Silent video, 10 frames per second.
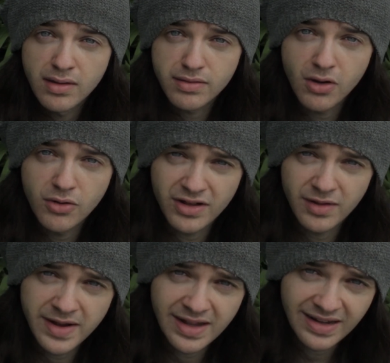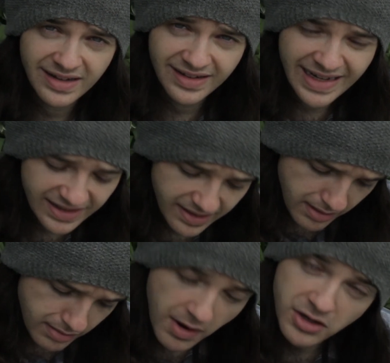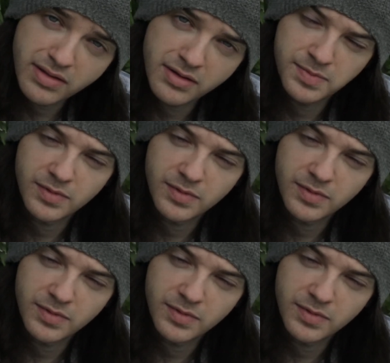So there'll be a link to the sponsor.